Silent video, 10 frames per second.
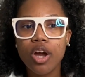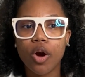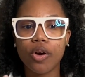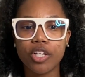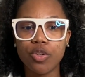
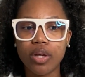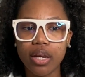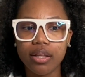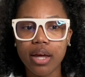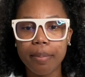Or are you
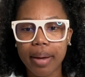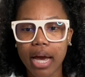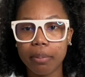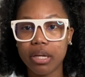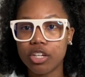getting that
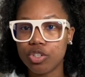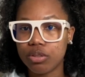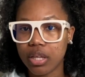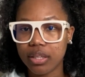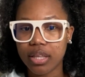bag because you
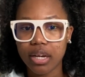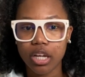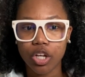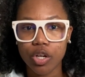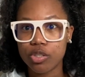think that
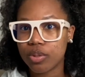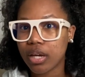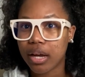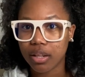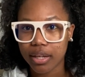it goes with
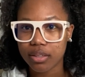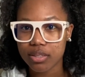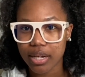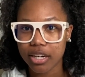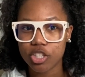kind of like the
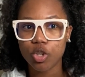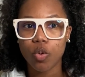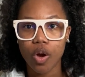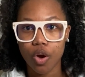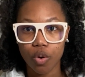status quo,